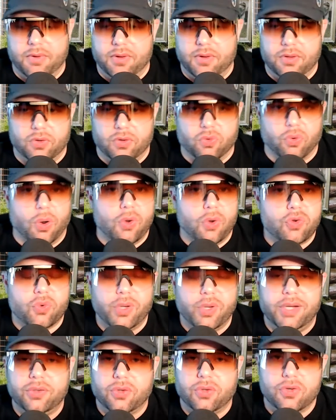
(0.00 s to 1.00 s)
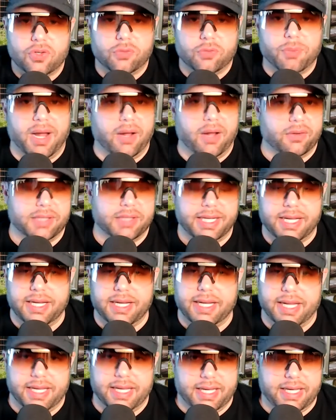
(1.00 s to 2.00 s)
Groceries are just piled. They can
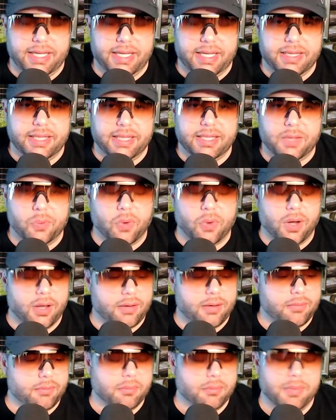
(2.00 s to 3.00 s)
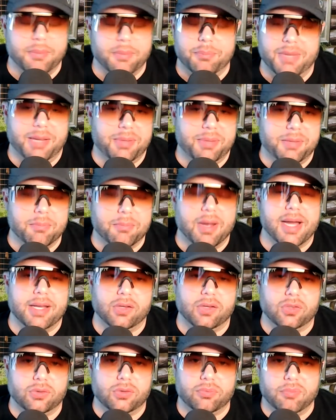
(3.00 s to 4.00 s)
get anything they want, maybe
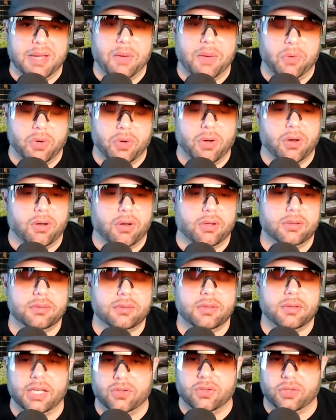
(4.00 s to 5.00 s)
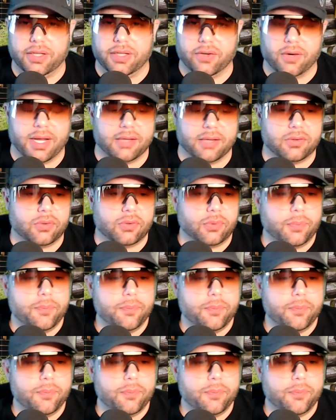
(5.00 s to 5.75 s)
minus alcohol and cigarettes.